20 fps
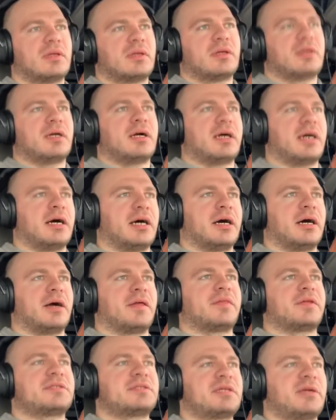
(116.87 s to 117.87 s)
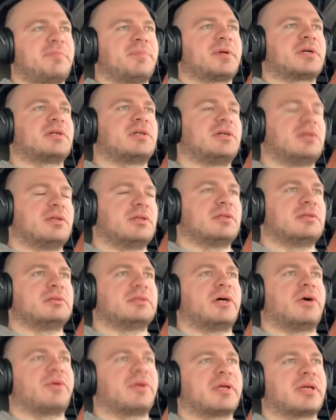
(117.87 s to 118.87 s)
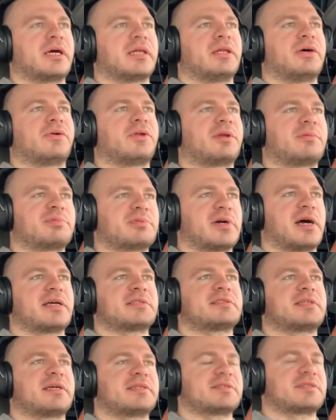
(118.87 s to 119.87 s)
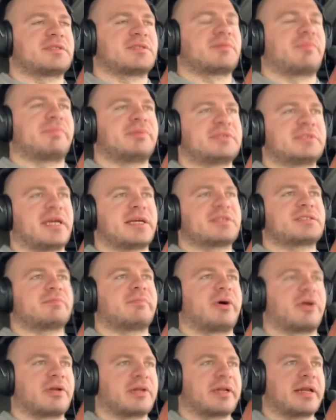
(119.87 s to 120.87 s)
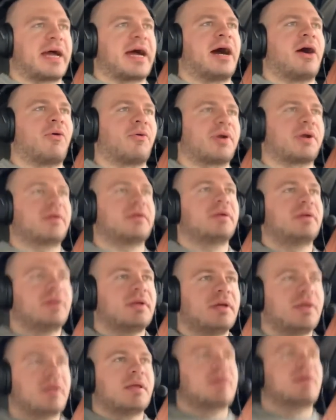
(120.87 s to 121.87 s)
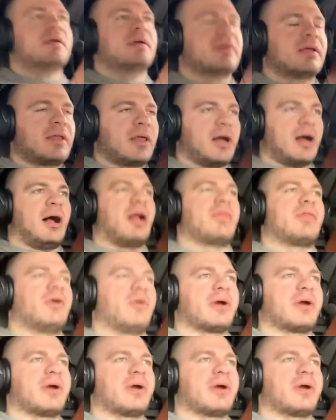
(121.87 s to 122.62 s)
The typical loading unloading process takes about an hour, although it